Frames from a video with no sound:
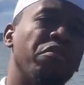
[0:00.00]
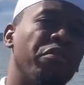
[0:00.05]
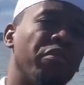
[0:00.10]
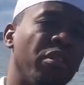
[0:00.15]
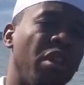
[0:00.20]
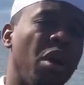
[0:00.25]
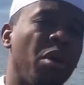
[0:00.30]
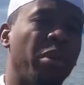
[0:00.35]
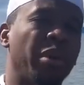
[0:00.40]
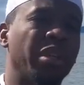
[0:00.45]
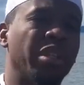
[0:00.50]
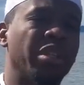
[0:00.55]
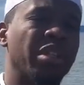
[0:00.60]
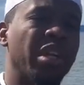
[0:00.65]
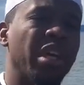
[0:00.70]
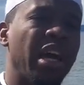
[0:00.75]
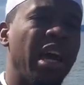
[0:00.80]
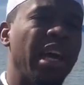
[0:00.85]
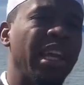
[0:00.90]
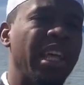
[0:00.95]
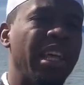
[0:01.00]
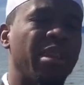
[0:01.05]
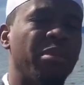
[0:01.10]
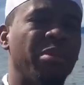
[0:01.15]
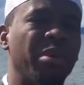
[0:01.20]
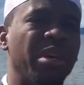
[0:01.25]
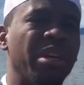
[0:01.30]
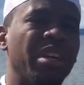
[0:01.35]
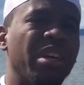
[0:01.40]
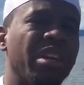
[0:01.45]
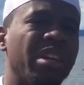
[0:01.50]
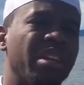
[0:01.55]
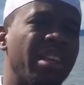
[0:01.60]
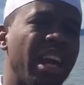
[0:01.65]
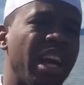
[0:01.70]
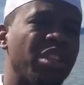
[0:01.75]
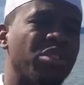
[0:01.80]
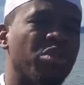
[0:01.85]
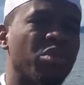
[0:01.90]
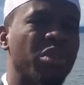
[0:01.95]
flowing and let it be
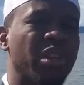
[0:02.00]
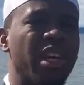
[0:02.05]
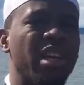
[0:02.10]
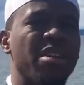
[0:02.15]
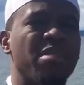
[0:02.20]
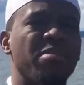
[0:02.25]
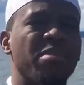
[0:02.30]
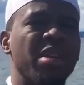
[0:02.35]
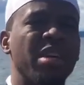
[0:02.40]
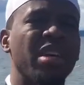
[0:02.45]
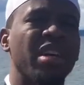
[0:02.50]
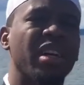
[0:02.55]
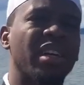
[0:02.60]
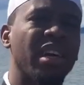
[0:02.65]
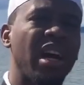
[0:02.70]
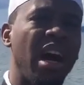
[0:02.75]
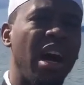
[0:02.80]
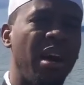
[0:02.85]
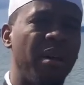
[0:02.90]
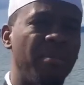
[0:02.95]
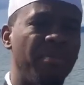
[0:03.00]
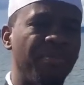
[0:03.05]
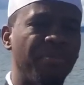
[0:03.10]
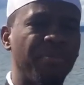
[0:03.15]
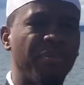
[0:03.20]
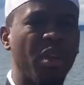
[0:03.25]
natural, let it be calm.